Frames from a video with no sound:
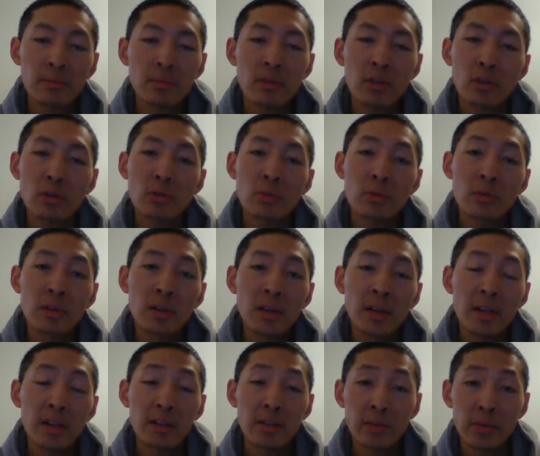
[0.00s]
that you
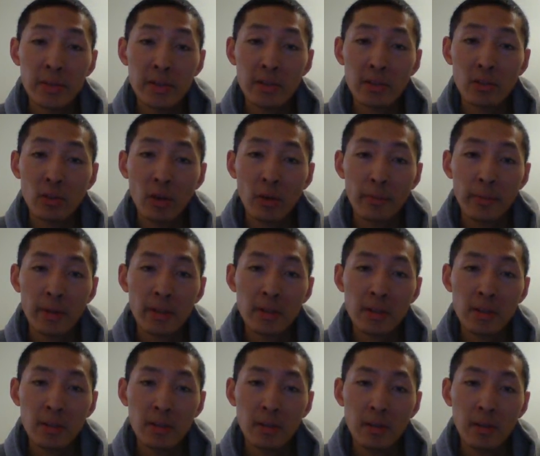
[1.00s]
guys may find
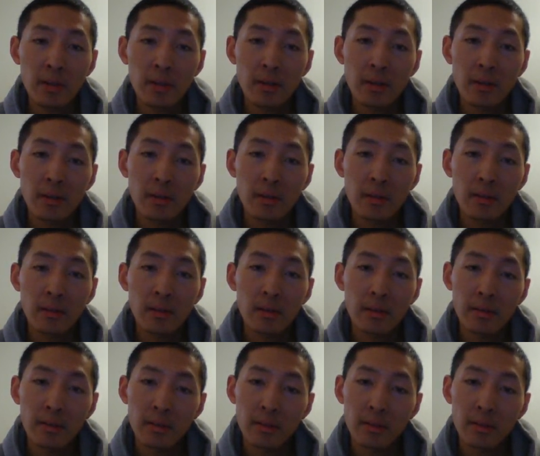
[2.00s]
interesting as well.